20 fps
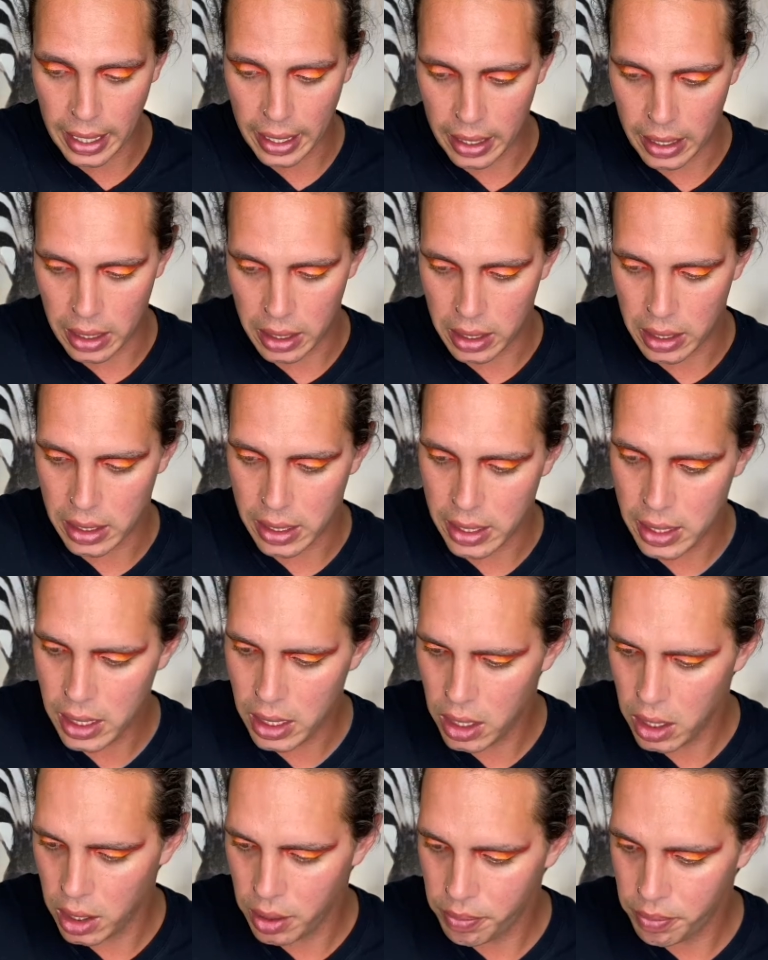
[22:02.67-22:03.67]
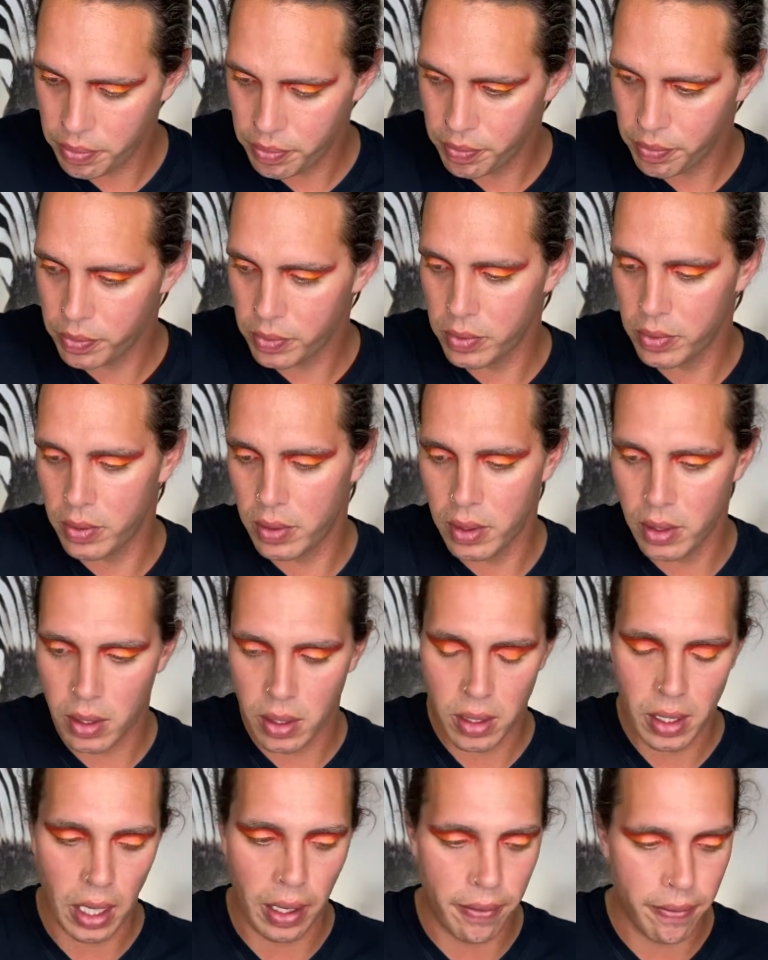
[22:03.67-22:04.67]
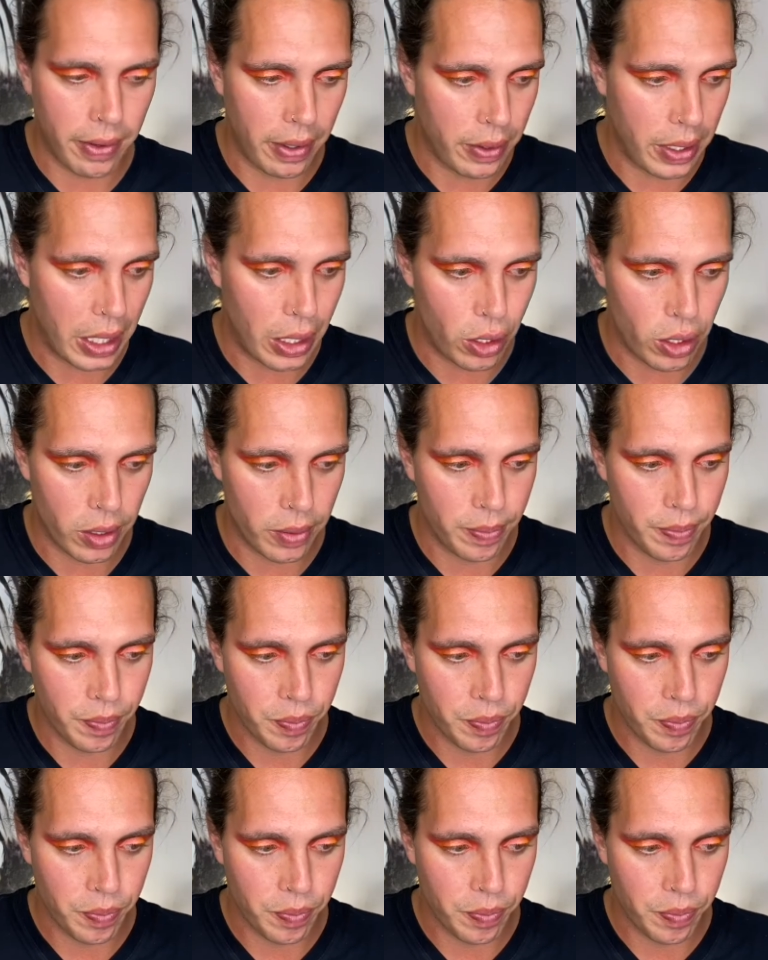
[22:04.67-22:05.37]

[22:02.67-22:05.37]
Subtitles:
a good concealer, foundation.